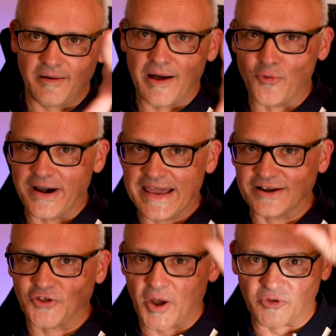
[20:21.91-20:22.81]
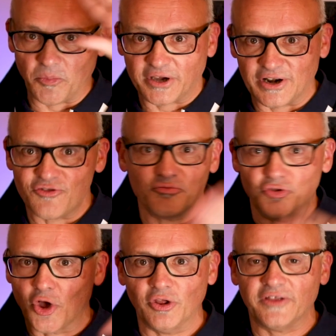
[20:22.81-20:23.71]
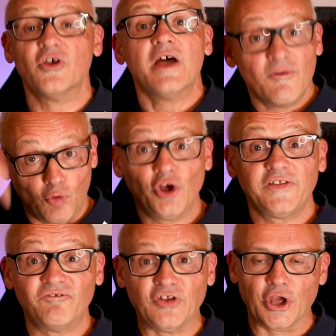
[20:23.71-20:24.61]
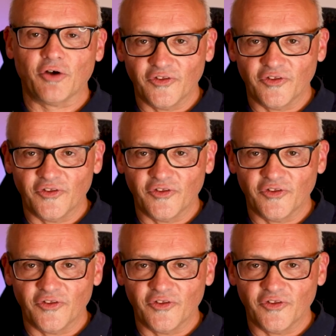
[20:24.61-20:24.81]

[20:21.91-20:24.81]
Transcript: I'm running out of time, so I'm not gonna, don't look at look at the video.